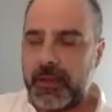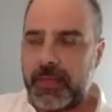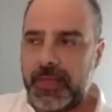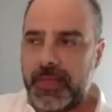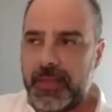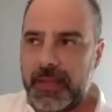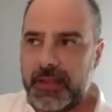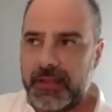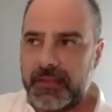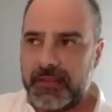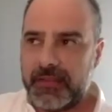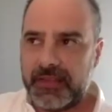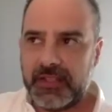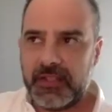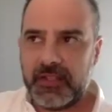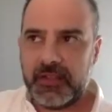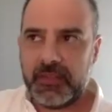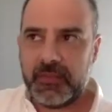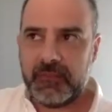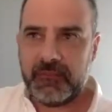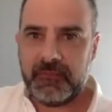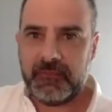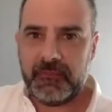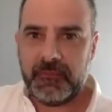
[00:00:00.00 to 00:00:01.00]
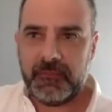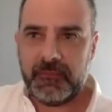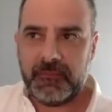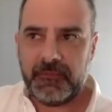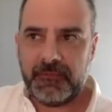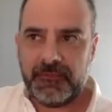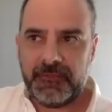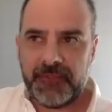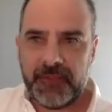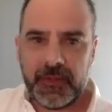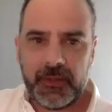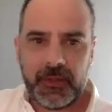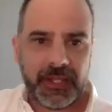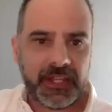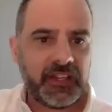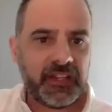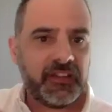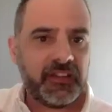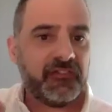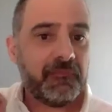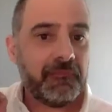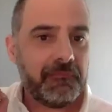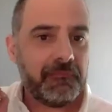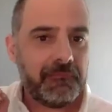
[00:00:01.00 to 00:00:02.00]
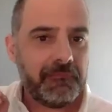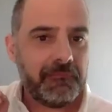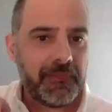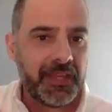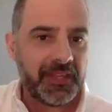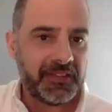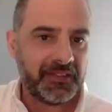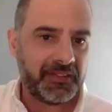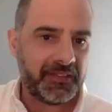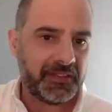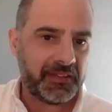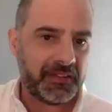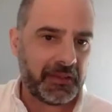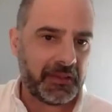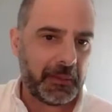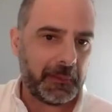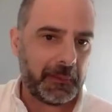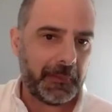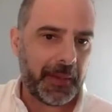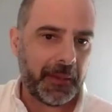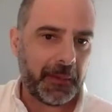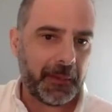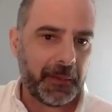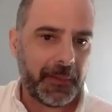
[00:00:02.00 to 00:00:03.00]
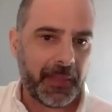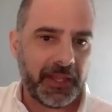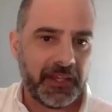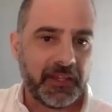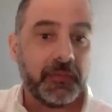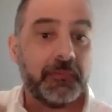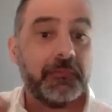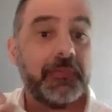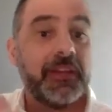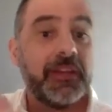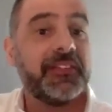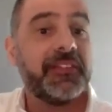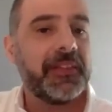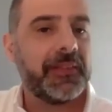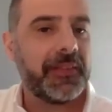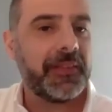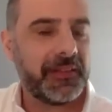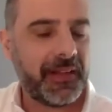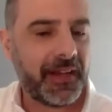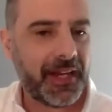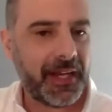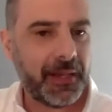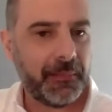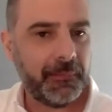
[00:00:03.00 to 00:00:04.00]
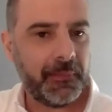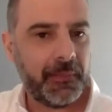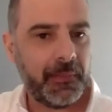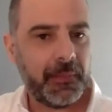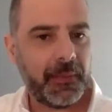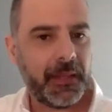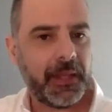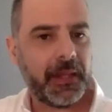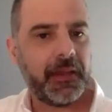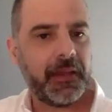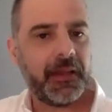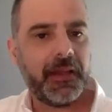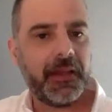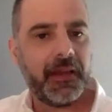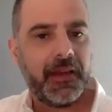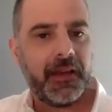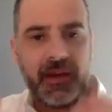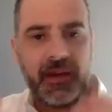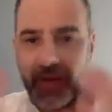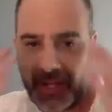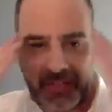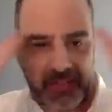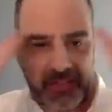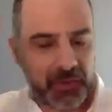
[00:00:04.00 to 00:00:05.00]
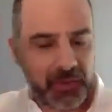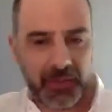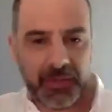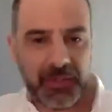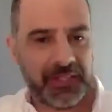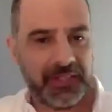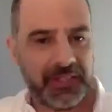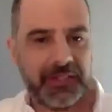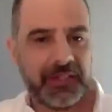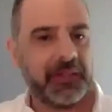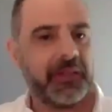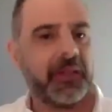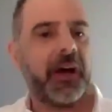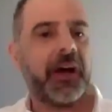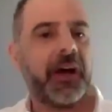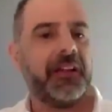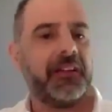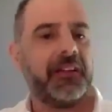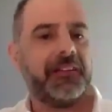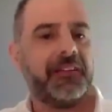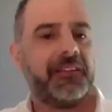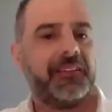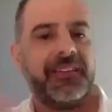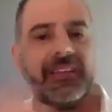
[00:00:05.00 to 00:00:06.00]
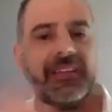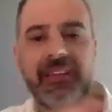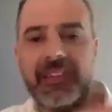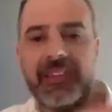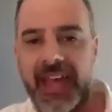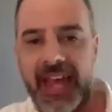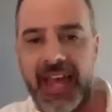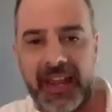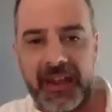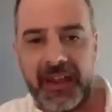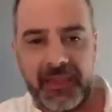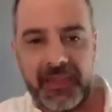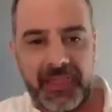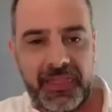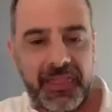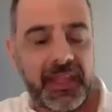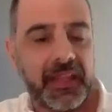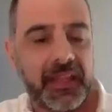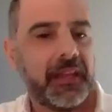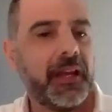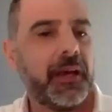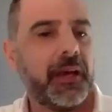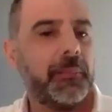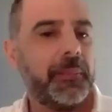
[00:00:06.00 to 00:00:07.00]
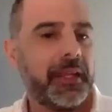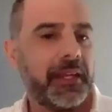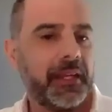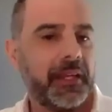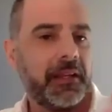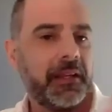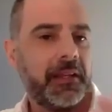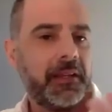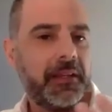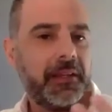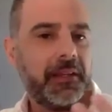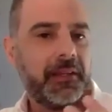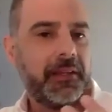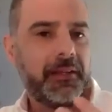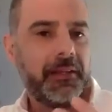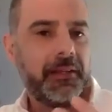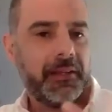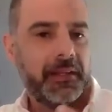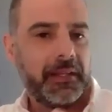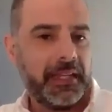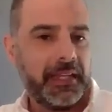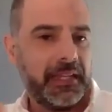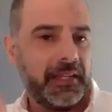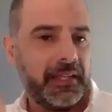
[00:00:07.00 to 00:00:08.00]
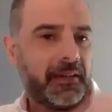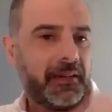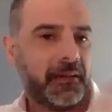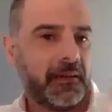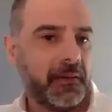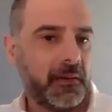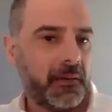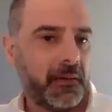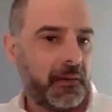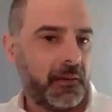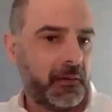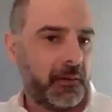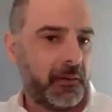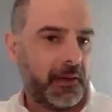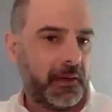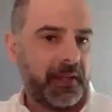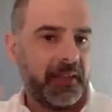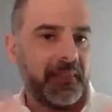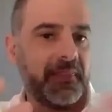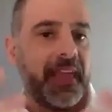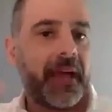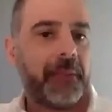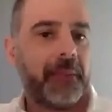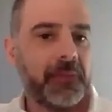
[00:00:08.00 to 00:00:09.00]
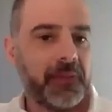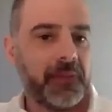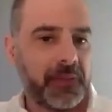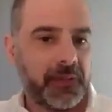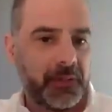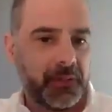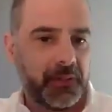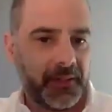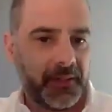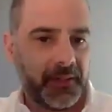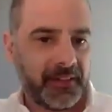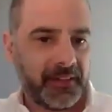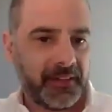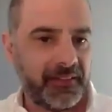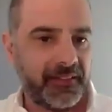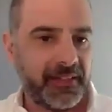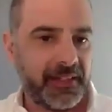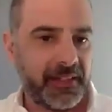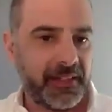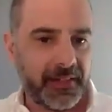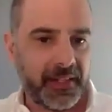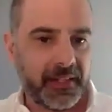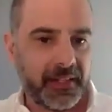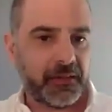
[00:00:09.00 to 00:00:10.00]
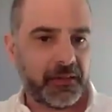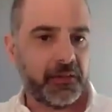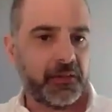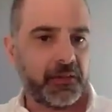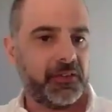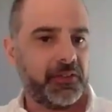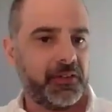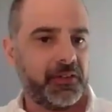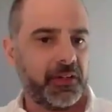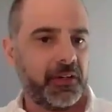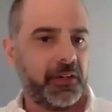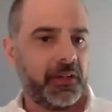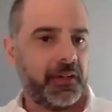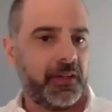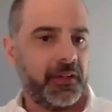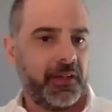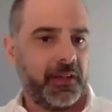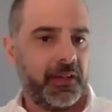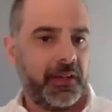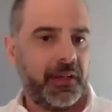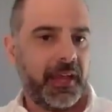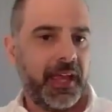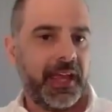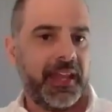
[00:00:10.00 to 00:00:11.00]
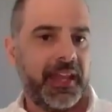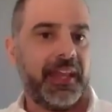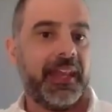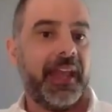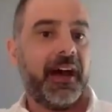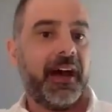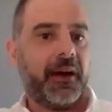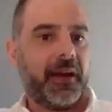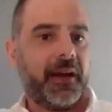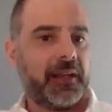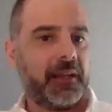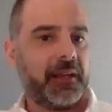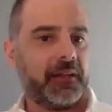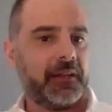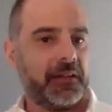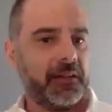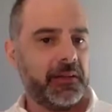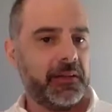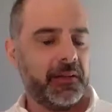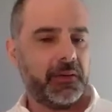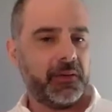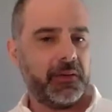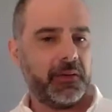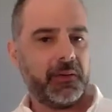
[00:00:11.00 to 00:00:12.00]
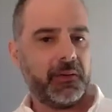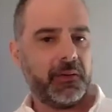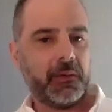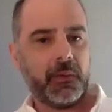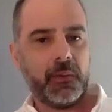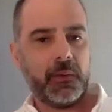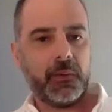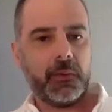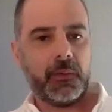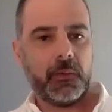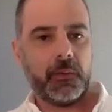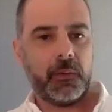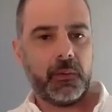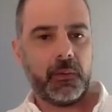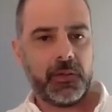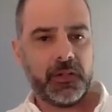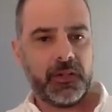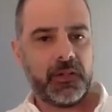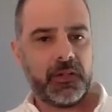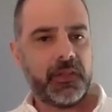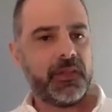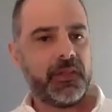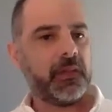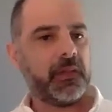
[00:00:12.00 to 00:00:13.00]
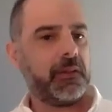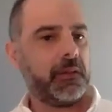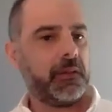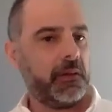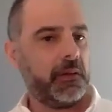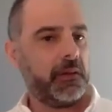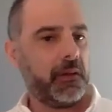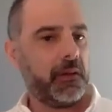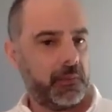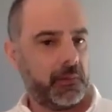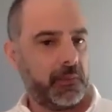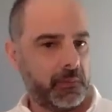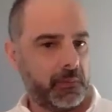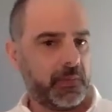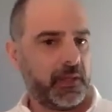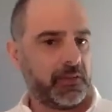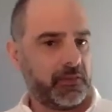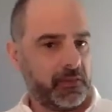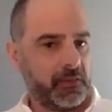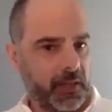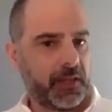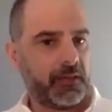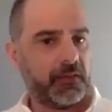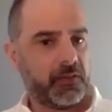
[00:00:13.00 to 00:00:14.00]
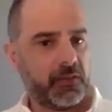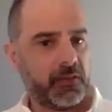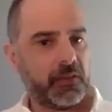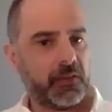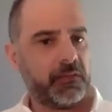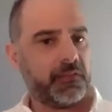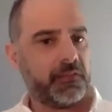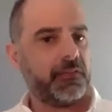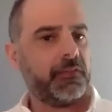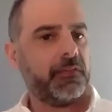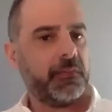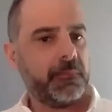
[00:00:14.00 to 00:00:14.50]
things that you feel like you've missed that you missed at the time? Like, oh, I totally did not see that thing coming in that milieu, in that scene, in that culture. And now I can, you know, or did you think, you know, that you had sort of